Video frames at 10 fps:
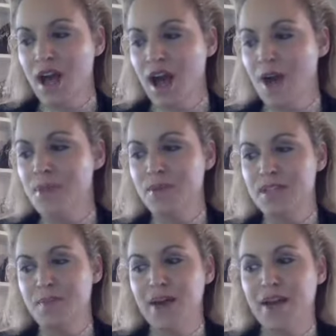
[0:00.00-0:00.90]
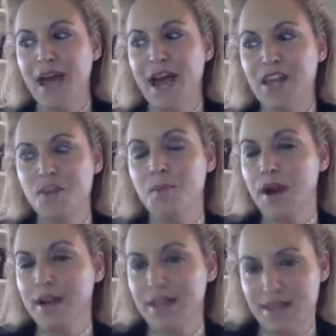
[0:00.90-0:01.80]
Um, but it was about, how do you
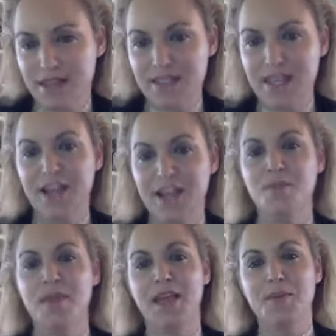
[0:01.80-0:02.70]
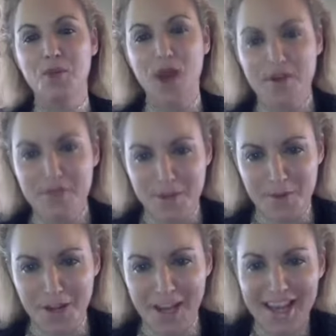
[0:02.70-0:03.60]
market this? How do you make it
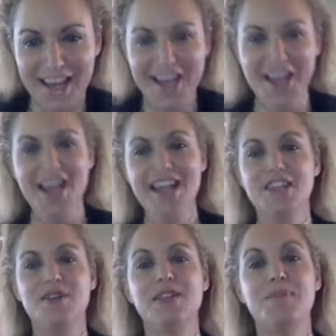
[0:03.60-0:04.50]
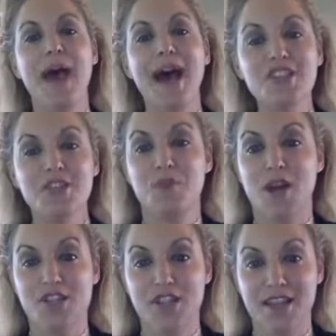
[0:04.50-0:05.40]
profitable? You know, it's a passion
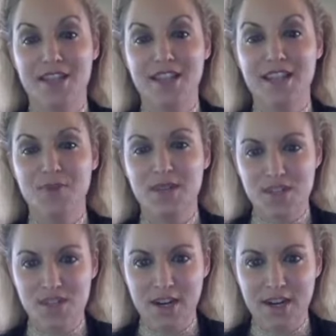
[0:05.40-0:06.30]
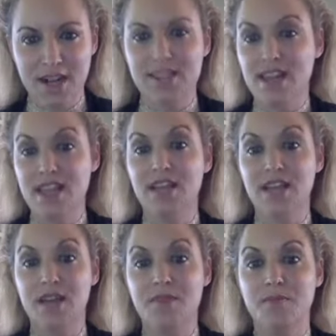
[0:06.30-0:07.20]
project, and that's what it started as. And I think a
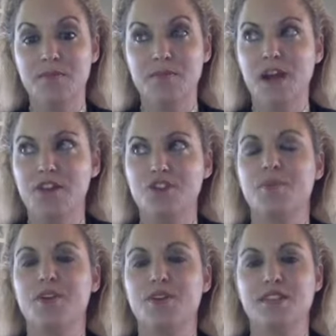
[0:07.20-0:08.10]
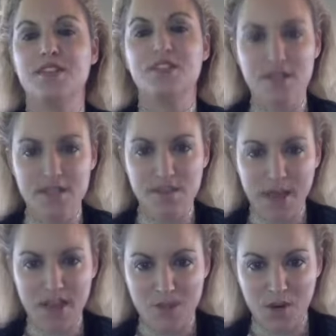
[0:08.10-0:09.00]
lot of entrepreneurs, it starts as a
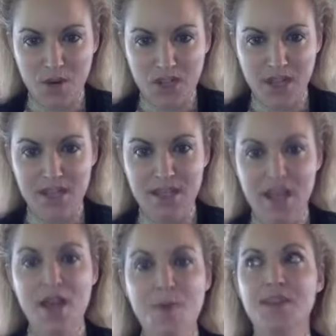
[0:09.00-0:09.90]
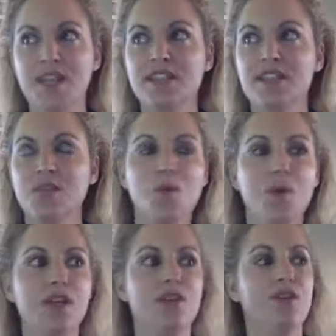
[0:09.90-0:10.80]
passion project, but then it's like, well, what
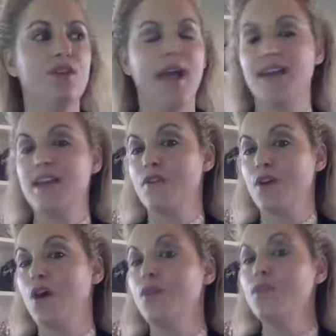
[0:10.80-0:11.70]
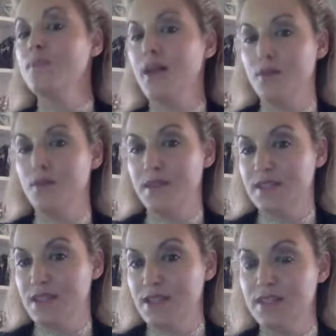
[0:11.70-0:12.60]
do you do? I had never owned my own
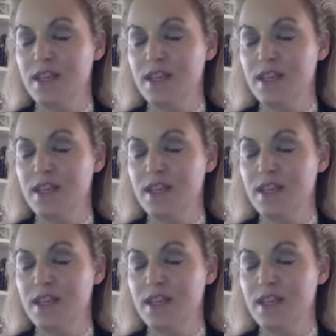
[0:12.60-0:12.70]
business.